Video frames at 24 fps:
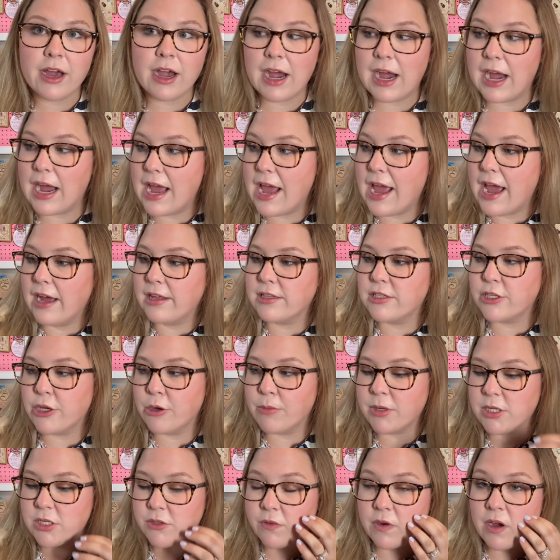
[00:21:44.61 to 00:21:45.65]
I had so
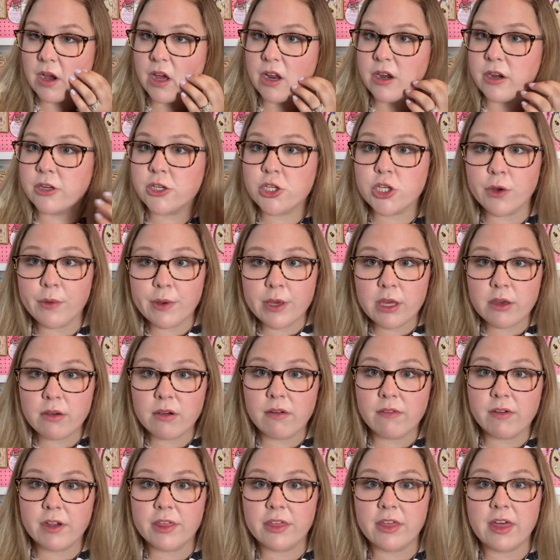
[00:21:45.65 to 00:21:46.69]
much fun showing you
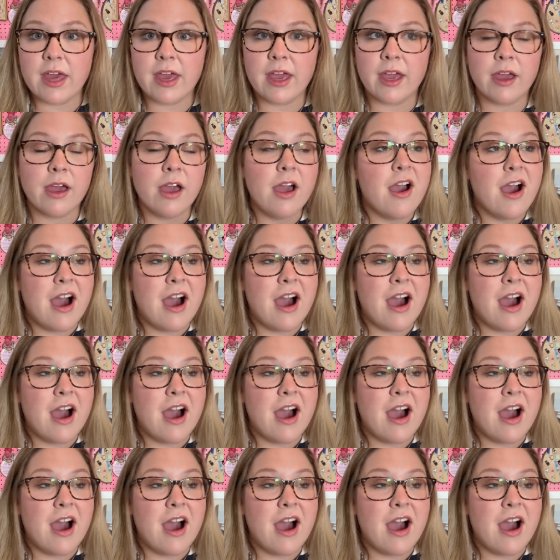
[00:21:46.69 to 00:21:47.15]
everything.